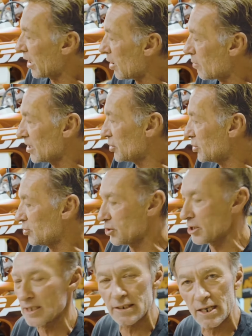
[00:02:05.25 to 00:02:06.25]
how much you
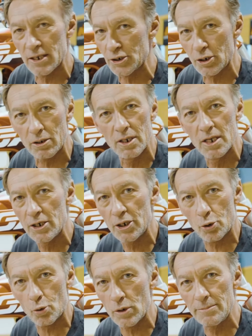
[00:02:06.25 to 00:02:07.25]
shut down your
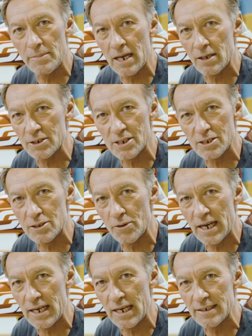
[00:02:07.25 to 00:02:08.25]
rebound to slow
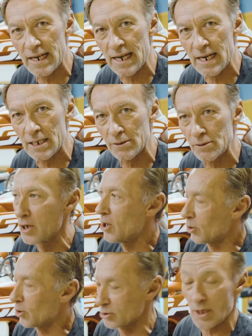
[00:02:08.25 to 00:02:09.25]
that down
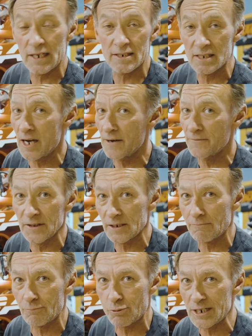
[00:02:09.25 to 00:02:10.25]
or try to soften the
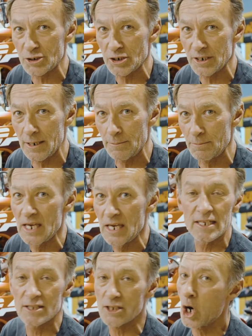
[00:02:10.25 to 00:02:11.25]
compression up,
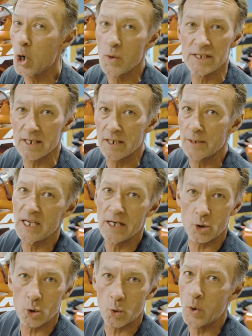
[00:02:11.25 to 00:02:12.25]
it's always going to be
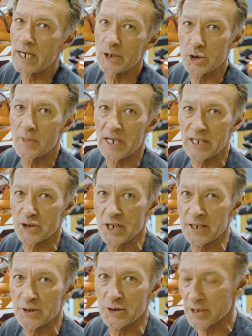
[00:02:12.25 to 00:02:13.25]
under way too much
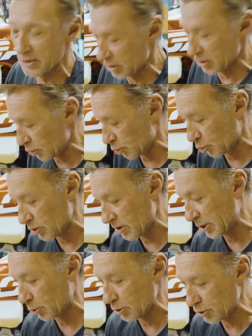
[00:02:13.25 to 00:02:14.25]
tension. So it's really
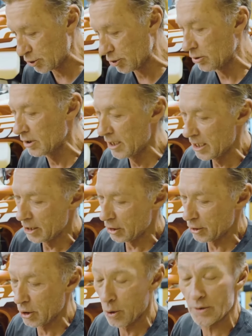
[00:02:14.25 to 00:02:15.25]
crucial
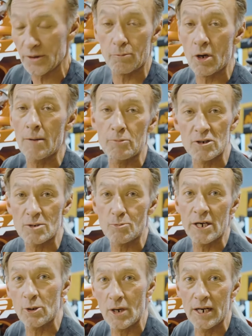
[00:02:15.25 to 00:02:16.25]
you go with the proper
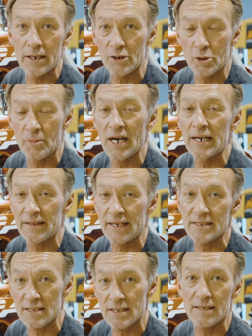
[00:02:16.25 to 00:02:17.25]
spring rate on your bike.
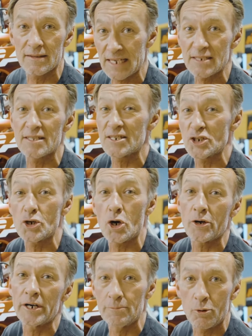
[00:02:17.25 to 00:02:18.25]
That's the
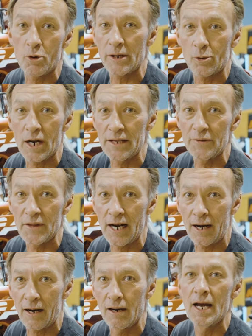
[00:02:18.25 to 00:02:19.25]
starting point right there.